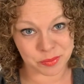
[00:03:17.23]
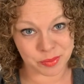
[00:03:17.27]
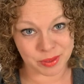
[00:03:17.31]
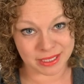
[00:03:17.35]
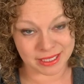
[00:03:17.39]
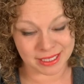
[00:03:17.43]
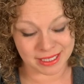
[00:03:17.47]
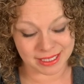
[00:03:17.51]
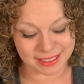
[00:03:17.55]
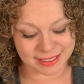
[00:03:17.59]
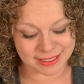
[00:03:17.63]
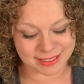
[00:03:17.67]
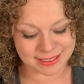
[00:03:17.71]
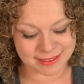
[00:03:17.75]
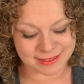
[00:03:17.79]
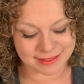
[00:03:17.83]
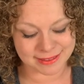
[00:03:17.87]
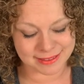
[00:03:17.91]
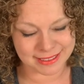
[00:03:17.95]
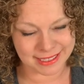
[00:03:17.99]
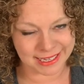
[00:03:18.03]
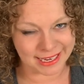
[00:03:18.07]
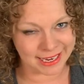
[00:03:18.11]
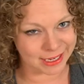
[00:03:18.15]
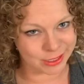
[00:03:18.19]

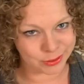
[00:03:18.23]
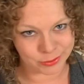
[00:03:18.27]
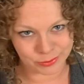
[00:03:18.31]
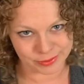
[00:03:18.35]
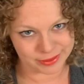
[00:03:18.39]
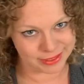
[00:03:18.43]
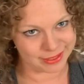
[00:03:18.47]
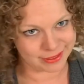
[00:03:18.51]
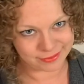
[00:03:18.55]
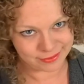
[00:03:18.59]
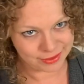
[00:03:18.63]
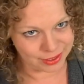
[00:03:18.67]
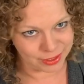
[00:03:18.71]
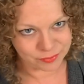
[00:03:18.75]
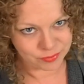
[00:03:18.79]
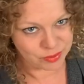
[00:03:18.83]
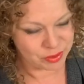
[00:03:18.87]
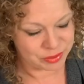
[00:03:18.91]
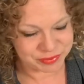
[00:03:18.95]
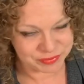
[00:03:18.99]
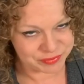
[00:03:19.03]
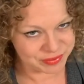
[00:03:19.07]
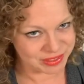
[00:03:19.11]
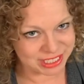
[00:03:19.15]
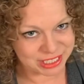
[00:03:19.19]
because I don't let a lot of
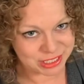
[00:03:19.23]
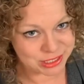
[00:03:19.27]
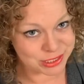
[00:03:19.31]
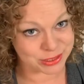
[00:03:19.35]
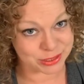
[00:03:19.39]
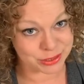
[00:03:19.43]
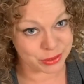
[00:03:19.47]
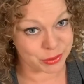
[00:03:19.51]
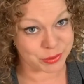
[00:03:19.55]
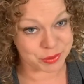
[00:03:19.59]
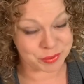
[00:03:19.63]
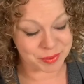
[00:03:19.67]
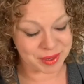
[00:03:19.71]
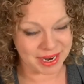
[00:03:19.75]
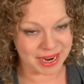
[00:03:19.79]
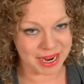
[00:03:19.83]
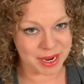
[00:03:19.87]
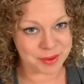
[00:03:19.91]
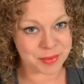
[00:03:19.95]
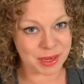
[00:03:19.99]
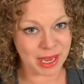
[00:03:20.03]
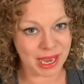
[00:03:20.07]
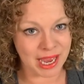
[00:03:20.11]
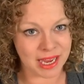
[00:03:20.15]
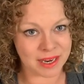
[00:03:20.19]
notifications go to my
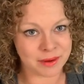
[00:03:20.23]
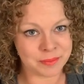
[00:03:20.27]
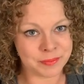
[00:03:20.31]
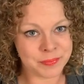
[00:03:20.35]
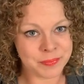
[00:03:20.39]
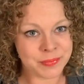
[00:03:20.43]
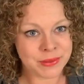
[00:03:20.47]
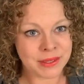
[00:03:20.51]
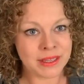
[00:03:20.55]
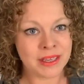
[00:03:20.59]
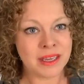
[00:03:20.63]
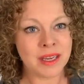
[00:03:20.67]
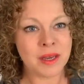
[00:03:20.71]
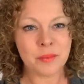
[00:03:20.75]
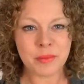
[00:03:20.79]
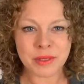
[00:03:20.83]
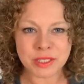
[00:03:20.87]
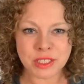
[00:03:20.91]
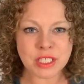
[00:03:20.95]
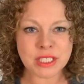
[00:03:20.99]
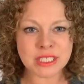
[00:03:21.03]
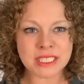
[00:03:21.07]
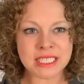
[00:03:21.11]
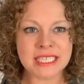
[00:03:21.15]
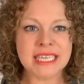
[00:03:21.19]
iPad, but
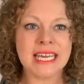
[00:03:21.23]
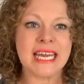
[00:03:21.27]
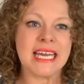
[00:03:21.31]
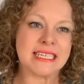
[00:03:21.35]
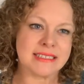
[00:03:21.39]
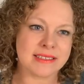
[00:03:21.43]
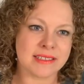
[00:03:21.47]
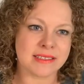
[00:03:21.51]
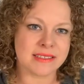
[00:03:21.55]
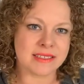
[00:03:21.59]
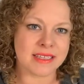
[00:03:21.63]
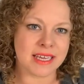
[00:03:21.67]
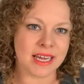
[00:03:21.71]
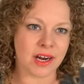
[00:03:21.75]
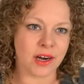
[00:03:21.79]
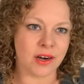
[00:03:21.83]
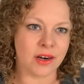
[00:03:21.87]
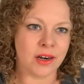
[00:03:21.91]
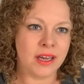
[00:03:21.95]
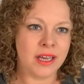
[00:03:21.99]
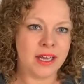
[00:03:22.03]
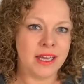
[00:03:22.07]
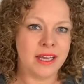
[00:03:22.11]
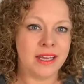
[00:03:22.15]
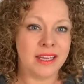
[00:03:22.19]
just in case it's there.
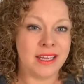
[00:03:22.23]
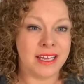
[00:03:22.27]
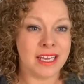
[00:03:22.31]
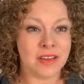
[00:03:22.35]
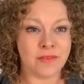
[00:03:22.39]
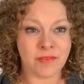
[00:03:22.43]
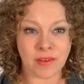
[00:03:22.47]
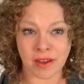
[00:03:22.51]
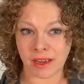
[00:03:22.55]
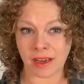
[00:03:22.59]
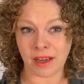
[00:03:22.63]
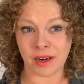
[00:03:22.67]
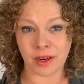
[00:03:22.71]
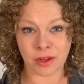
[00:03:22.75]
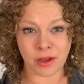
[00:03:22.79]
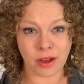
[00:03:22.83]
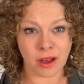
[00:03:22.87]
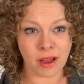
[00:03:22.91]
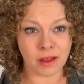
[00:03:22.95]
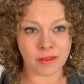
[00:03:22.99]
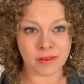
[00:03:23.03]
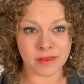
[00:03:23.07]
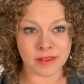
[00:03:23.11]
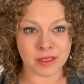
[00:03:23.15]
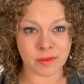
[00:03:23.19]
If I got a
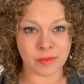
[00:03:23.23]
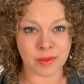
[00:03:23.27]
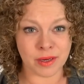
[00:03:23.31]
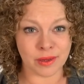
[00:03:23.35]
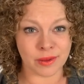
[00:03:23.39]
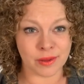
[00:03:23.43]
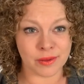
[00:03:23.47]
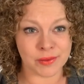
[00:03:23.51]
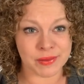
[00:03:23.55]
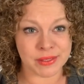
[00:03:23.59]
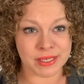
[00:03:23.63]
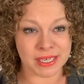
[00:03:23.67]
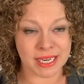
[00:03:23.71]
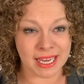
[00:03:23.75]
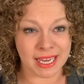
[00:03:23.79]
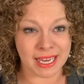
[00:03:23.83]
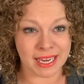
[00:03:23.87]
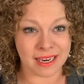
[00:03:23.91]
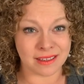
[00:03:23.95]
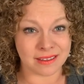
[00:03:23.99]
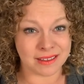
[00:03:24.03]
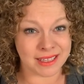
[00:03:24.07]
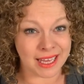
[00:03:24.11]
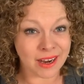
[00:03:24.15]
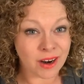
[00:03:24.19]
call in the middle of the
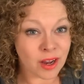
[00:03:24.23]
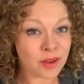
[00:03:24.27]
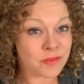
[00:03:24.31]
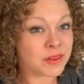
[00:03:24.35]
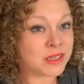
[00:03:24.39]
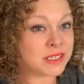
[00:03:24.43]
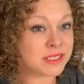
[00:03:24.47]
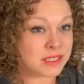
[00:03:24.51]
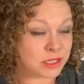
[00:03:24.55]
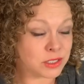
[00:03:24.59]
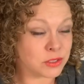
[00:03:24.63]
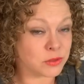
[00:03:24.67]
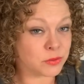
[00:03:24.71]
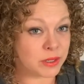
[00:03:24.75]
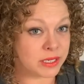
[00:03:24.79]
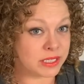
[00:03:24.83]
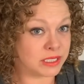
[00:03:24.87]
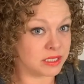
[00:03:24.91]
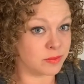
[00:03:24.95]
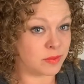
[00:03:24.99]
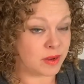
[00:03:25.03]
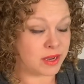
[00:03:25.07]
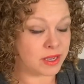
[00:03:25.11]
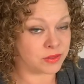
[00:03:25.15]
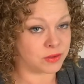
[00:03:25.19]
night, that often does ring
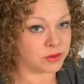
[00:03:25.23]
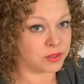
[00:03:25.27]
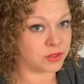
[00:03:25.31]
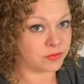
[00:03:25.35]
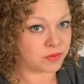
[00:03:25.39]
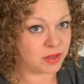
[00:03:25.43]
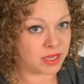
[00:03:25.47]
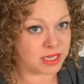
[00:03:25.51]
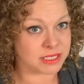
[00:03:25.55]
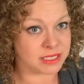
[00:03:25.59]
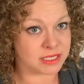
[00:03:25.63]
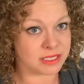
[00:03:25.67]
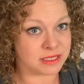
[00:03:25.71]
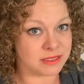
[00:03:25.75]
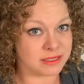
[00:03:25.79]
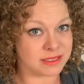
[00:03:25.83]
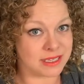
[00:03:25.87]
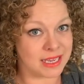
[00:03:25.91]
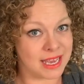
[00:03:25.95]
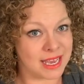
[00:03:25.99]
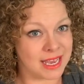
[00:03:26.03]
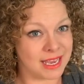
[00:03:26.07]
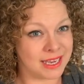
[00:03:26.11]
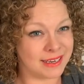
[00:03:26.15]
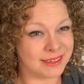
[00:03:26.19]
to my other devices,
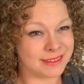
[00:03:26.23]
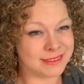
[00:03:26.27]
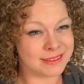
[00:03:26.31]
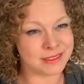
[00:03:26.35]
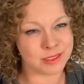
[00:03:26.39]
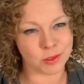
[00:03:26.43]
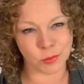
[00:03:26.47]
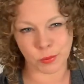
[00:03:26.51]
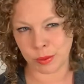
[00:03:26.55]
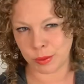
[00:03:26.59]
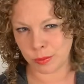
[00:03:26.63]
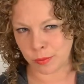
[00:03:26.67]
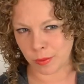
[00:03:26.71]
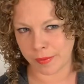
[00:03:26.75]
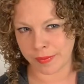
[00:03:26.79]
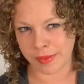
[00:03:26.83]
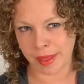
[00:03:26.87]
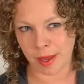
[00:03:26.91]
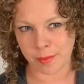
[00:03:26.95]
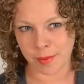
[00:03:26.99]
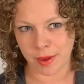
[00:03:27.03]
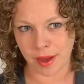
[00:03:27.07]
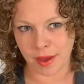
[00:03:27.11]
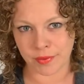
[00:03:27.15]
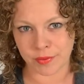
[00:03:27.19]
and I still wouldn't want
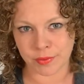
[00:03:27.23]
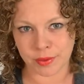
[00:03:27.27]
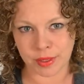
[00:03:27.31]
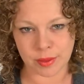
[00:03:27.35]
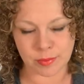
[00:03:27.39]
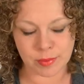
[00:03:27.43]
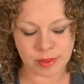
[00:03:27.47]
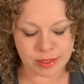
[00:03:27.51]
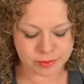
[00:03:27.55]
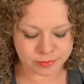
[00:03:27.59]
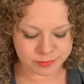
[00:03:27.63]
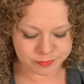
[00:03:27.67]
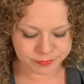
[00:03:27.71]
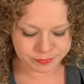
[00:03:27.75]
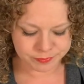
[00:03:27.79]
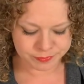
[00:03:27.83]
that bothering me.